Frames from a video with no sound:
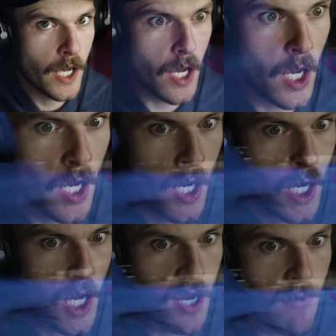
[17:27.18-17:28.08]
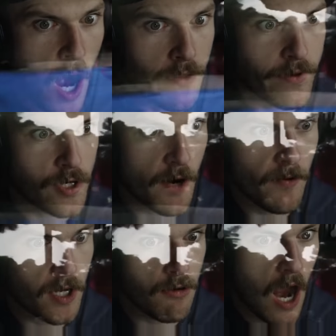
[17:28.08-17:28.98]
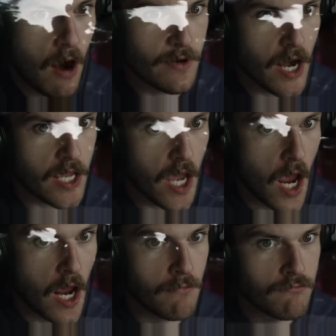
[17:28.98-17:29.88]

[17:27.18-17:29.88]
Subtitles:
Am I at the Triple Crown yet again?